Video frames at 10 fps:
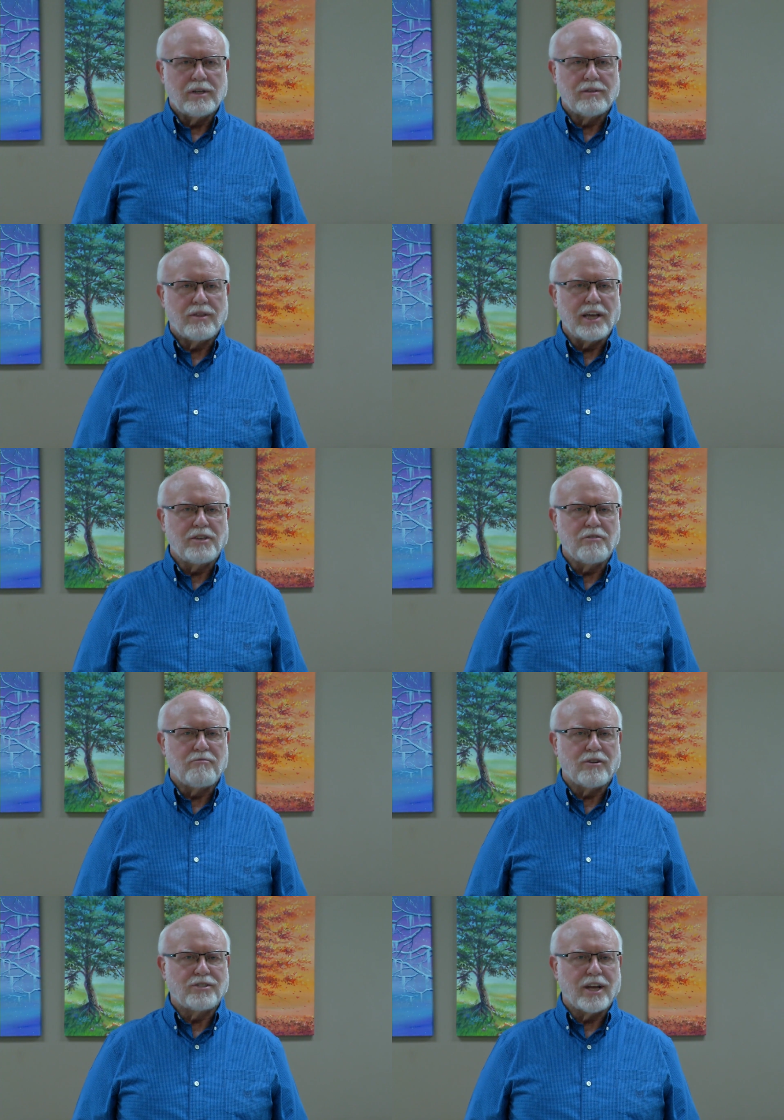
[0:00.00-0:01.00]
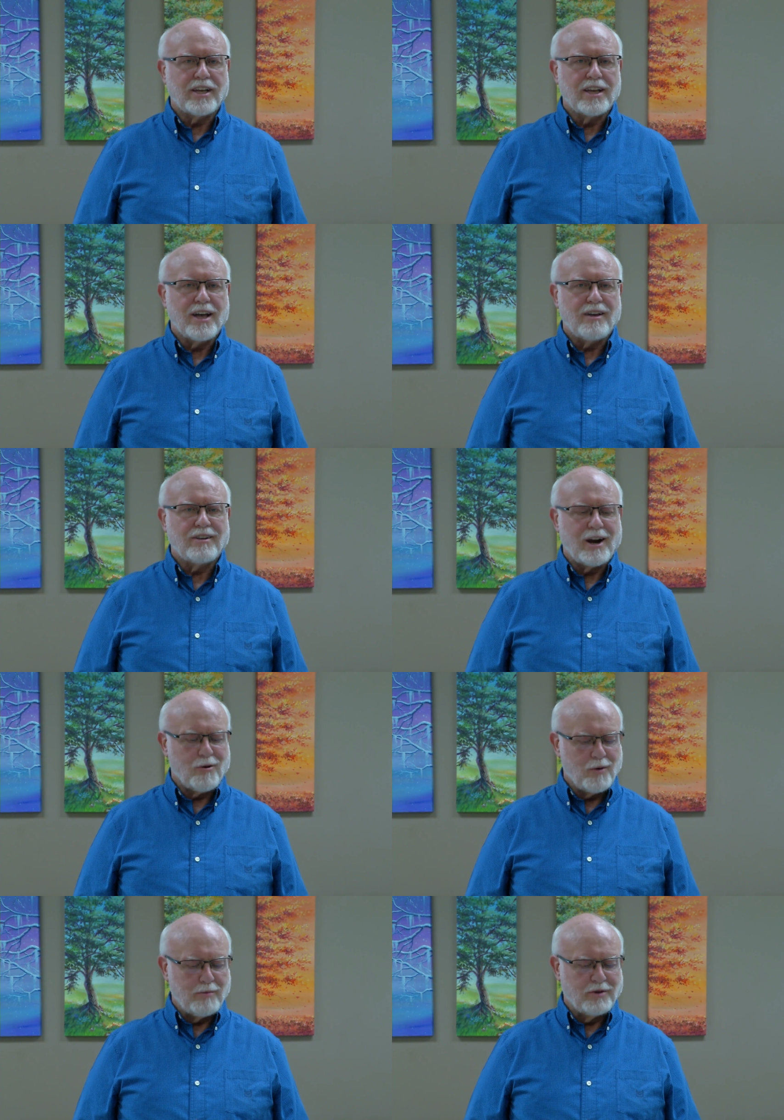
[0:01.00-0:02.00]
Well, thank you for checking out our
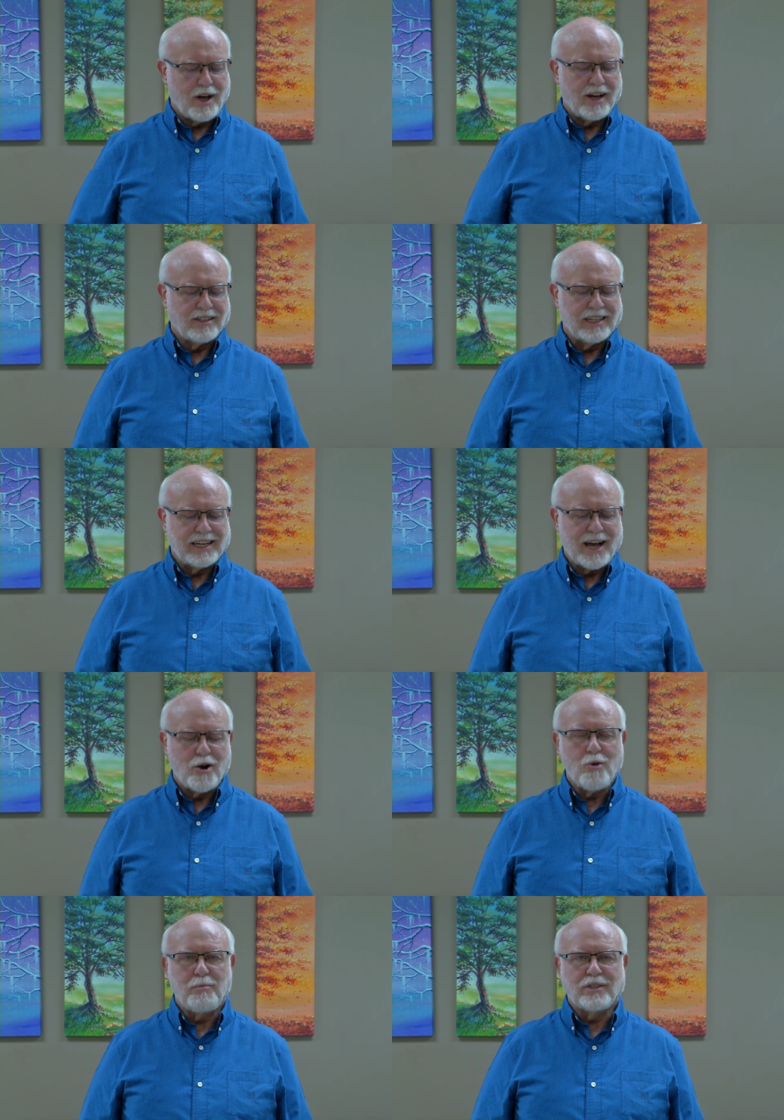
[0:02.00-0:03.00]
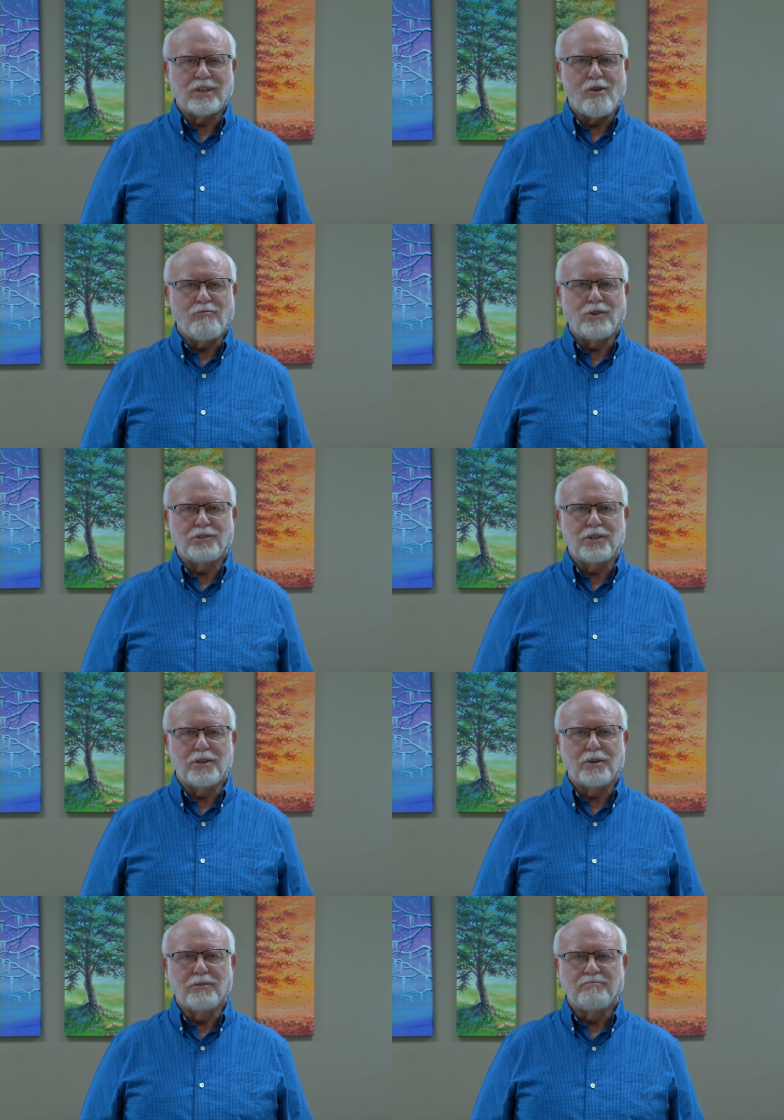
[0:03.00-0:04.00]
website, and I hope it's helpful to
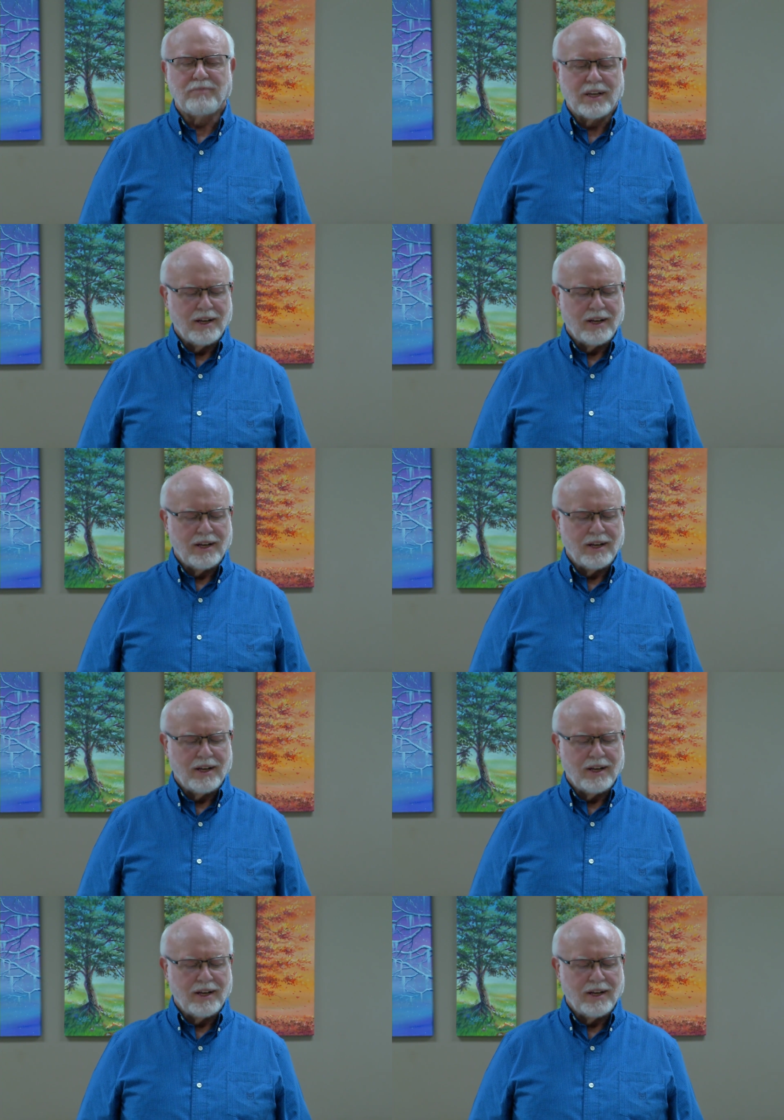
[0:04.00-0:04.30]
you.